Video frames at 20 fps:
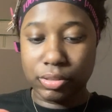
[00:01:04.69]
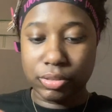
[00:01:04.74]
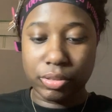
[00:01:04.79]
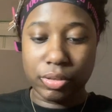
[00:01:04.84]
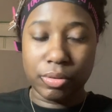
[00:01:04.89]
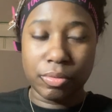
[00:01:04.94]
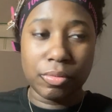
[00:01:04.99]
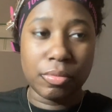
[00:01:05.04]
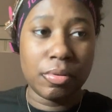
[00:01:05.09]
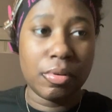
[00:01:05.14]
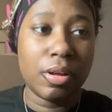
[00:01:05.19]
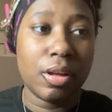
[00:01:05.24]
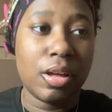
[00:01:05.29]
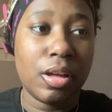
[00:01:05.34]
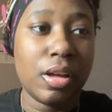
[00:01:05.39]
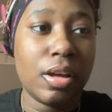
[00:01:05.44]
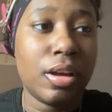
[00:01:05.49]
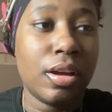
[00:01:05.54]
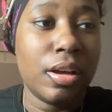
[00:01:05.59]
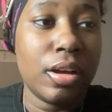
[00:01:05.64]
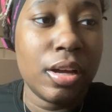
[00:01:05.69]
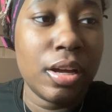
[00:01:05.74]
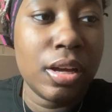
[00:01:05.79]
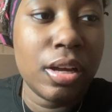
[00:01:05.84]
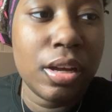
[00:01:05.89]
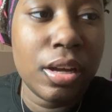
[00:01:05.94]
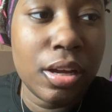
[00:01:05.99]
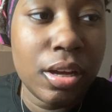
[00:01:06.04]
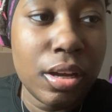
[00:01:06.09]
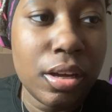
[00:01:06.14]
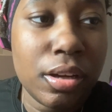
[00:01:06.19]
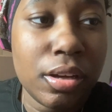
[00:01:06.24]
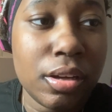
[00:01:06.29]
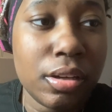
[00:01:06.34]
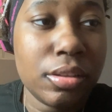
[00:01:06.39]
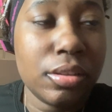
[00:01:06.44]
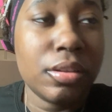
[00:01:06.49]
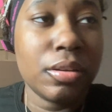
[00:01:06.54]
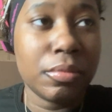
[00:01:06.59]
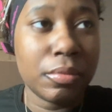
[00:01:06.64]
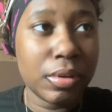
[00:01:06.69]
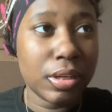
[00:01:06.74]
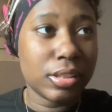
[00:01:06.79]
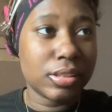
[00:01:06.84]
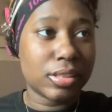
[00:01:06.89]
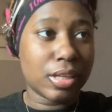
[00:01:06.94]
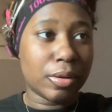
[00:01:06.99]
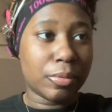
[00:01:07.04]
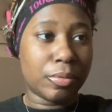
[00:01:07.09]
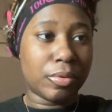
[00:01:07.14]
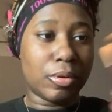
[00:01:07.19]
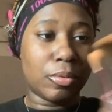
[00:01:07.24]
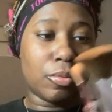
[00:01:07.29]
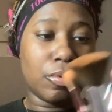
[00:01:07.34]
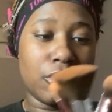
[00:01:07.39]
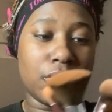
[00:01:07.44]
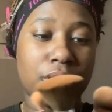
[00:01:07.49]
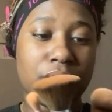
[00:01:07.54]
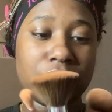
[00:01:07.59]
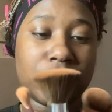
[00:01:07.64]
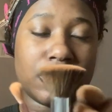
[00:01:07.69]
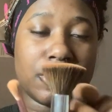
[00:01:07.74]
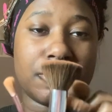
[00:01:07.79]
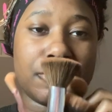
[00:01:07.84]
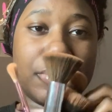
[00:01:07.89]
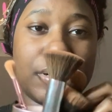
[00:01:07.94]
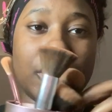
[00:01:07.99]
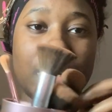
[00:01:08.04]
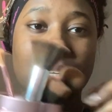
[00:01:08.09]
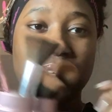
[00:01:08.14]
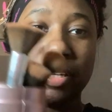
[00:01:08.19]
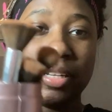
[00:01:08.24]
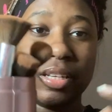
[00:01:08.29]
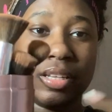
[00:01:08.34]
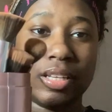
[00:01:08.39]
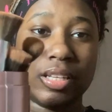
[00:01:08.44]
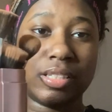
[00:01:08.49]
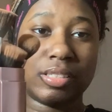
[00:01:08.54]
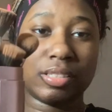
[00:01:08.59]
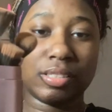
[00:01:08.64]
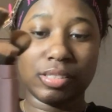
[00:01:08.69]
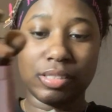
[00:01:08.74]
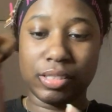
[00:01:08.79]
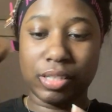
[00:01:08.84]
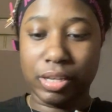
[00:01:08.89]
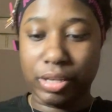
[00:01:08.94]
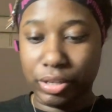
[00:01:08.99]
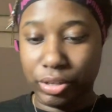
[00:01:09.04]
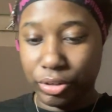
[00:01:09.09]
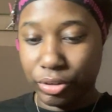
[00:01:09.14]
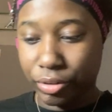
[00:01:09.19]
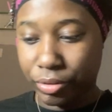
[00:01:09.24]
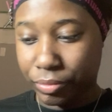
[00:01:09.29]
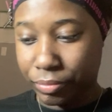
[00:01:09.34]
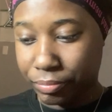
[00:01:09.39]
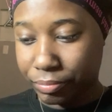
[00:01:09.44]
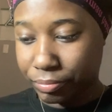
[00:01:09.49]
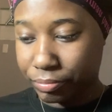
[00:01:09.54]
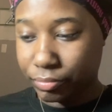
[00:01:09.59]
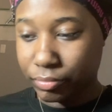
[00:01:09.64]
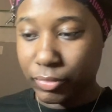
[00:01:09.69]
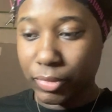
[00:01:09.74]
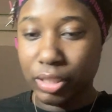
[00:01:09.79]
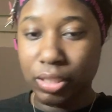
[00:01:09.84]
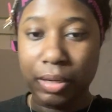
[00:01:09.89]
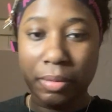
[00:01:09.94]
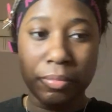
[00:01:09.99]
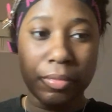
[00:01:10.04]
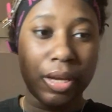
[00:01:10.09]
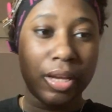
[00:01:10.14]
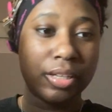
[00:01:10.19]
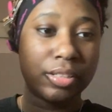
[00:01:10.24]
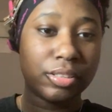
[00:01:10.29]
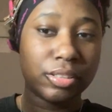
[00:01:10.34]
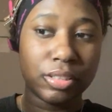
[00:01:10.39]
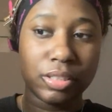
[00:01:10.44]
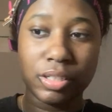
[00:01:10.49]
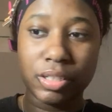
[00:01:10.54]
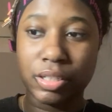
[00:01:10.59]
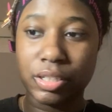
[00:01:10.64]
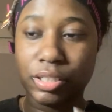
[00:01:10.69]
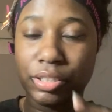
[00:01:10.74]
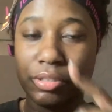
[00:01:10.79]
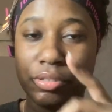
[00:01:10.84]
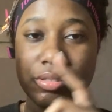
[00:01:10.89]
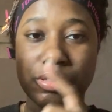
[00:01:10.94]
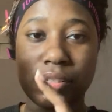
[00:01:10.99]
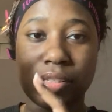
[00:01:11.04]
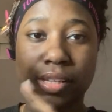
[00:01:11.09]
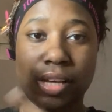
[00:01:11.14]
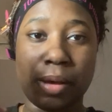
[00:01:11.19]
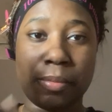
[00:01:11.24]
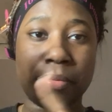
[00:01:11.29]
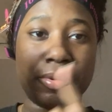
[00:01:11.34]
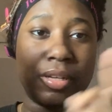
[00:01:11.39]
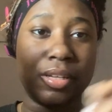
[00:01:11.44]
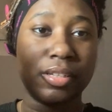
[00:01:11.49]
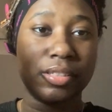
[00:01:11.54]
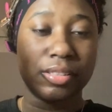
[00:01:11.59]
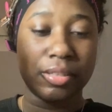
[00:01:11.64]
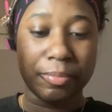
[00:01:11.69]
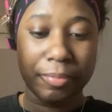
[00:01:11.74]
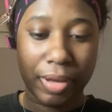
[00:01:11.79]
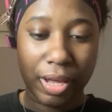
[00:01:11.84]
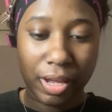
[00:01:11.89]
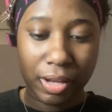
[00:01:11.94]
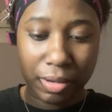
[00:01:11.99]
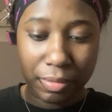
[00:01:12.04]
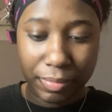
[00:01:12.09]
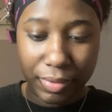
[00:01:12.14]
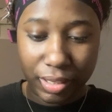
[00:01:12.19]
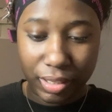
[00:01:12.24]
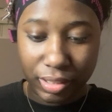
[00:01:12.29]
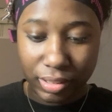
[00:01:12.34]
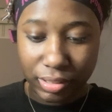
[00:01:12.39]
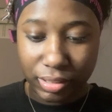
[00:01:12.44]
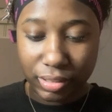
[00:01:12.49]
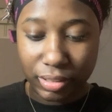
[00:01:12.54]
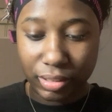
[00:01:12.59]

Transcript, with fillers: So the ones I will wash, I'm putting in this container. And I'm actually going to use the top of this and pack them in this.